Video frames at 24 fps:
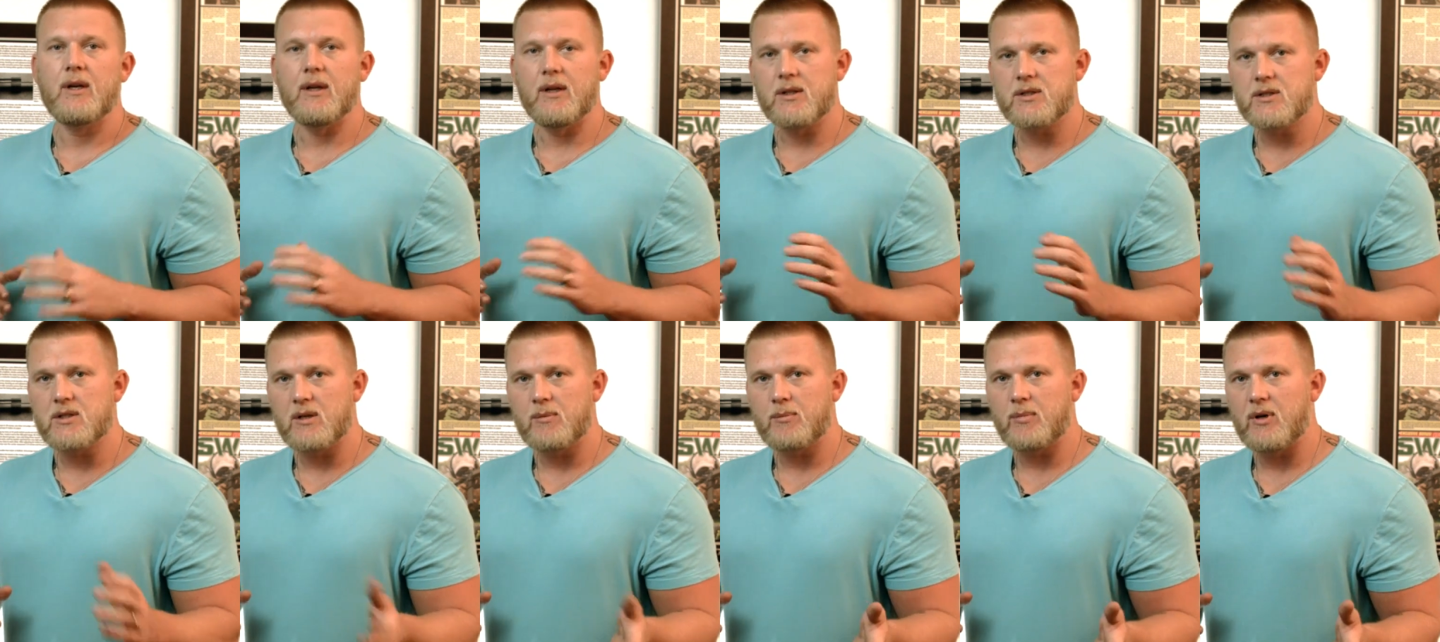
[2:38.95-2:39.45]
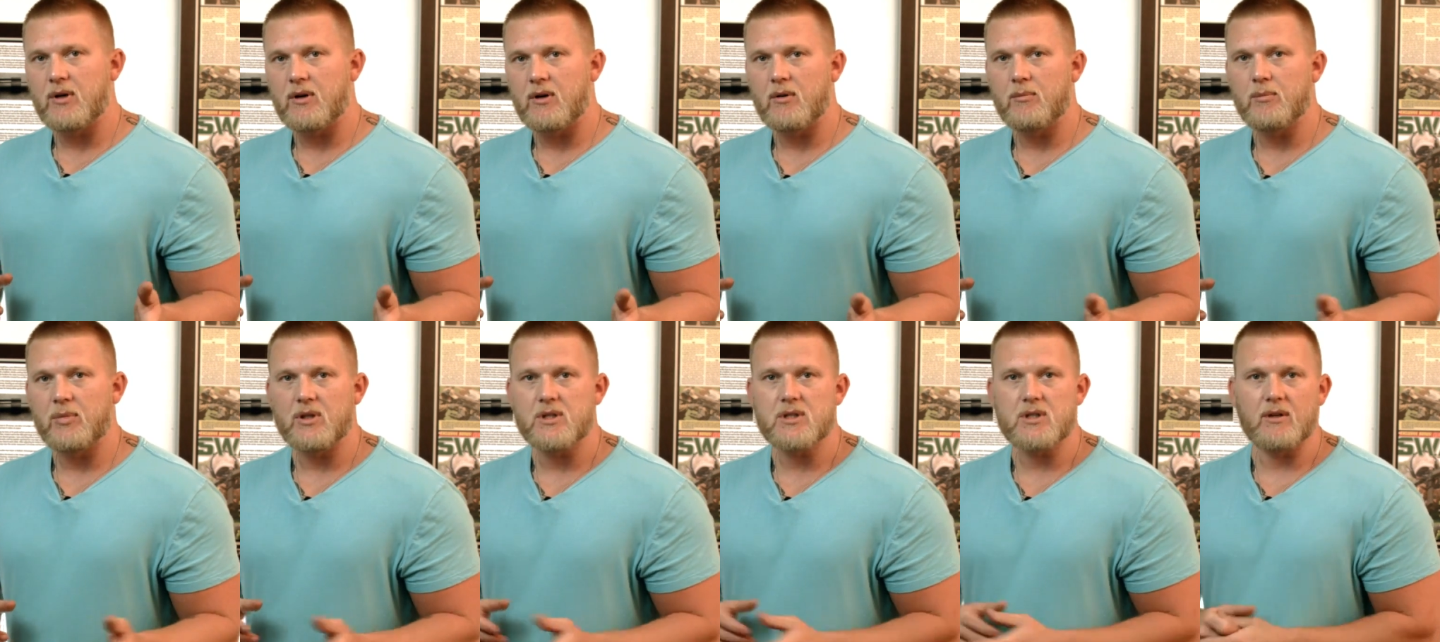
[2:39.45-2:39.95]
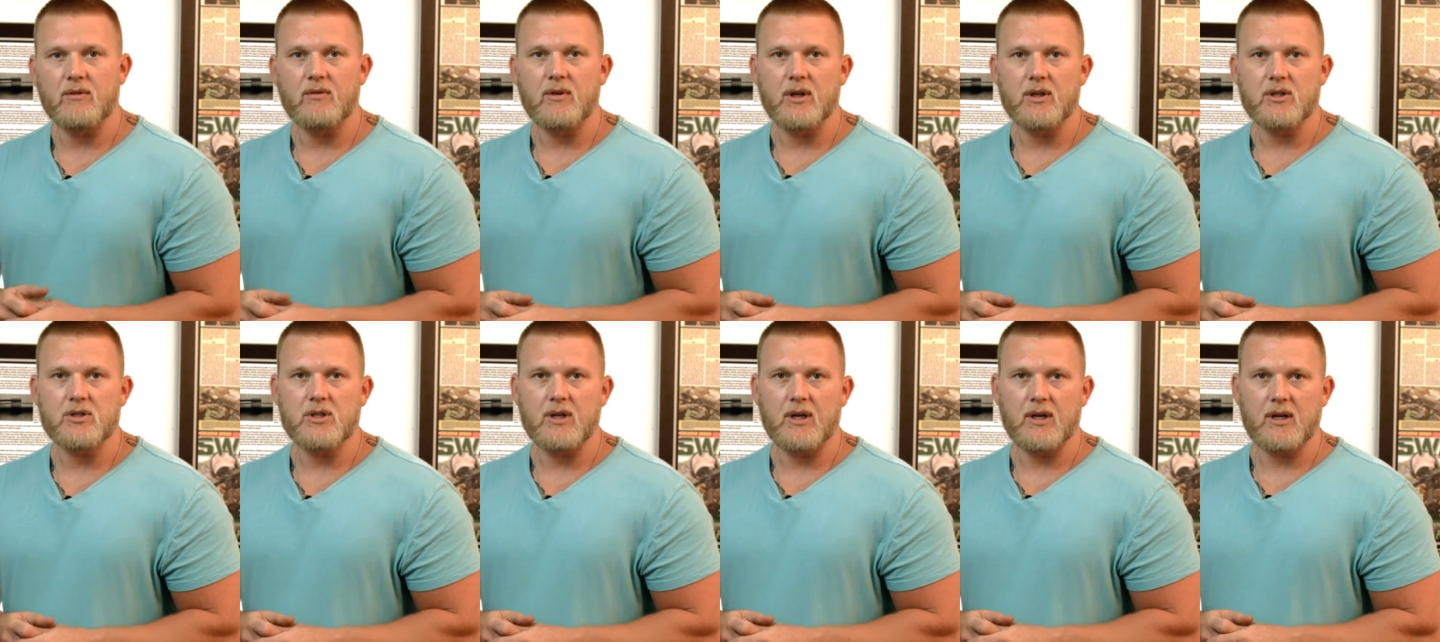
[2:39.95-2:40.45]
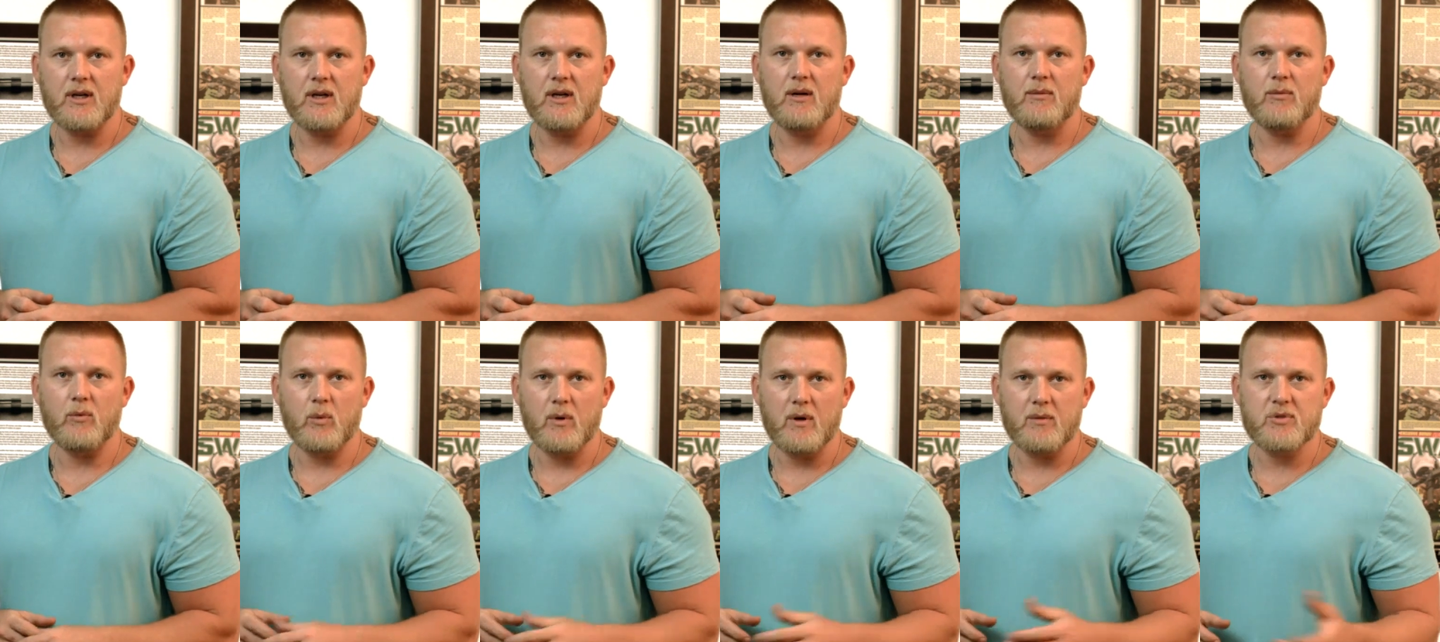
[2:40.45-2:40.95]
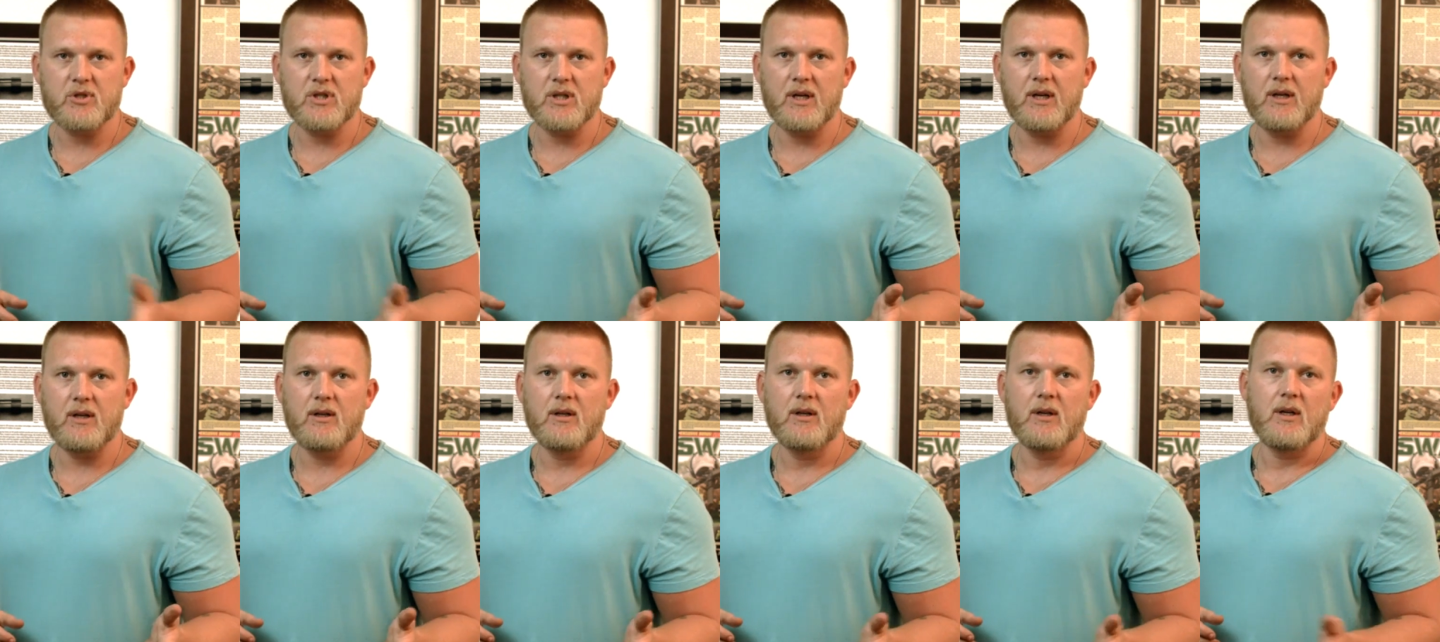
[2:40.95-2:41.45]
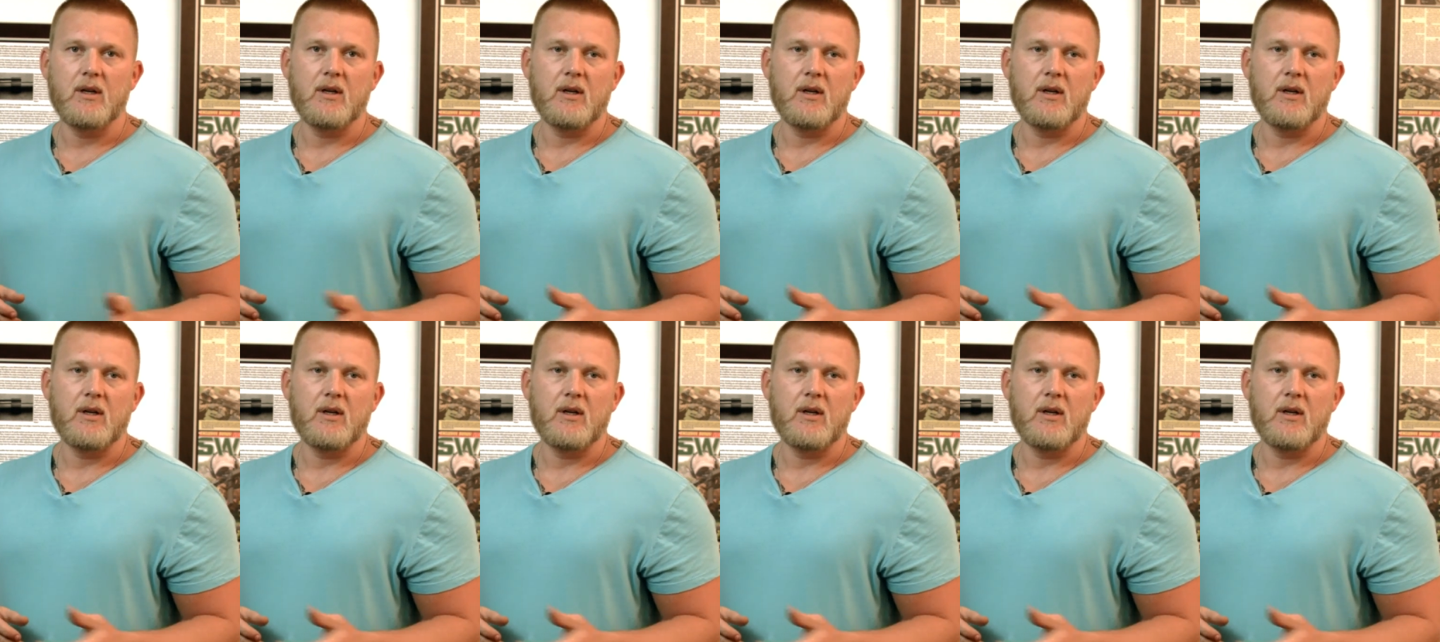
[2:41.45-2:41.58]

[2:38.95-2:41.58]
hit us up on our ballisticadvantage.com, the website,